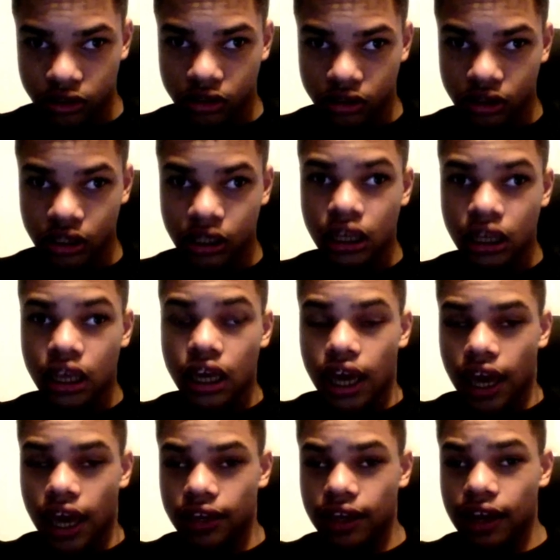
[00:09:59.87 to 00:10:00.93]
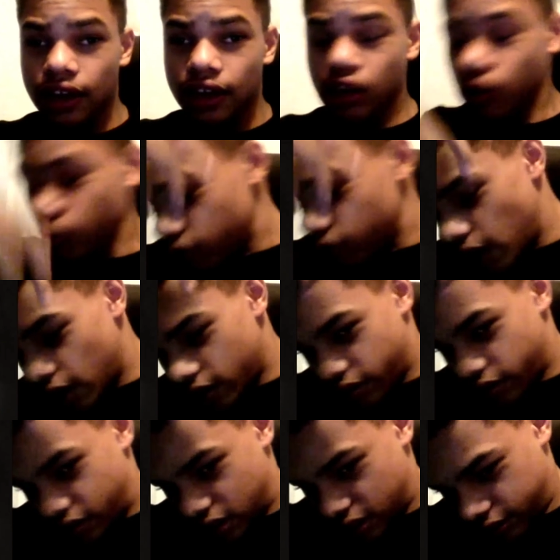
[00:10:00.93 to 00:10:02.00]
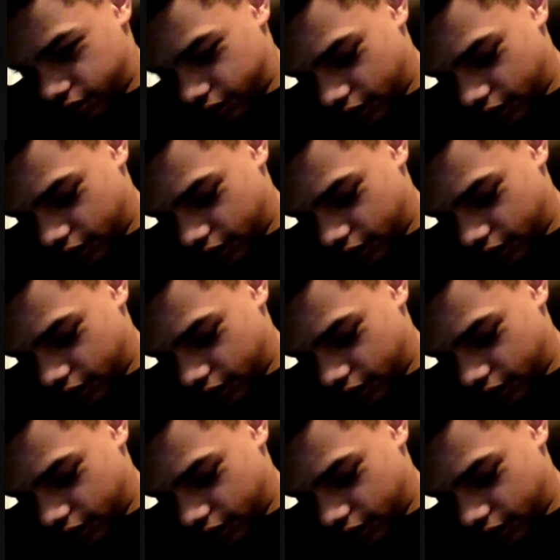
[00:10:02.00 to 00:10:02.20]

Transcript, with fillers: and I know you guys think